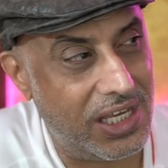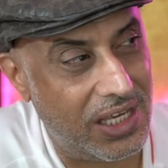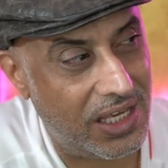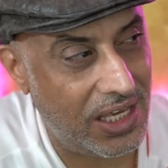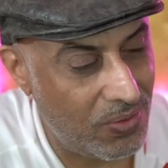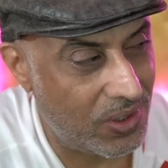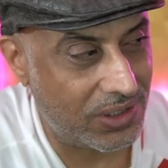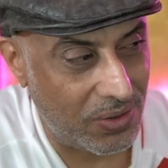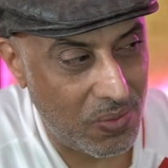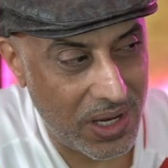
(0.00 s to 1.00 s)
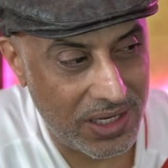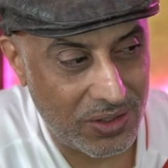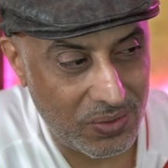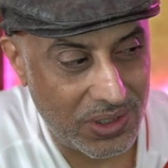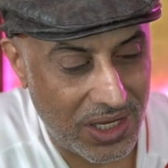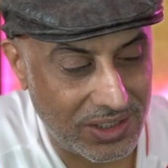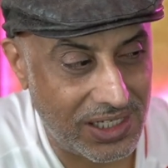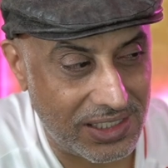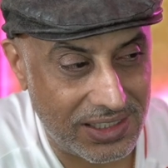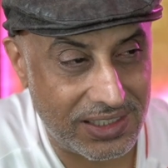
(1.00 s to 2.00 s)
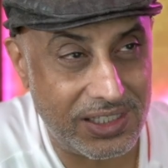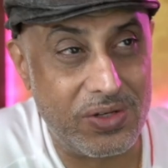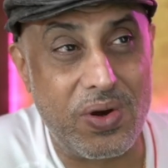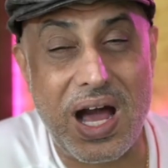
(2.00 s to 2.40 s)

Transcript: he was the one in 2016 who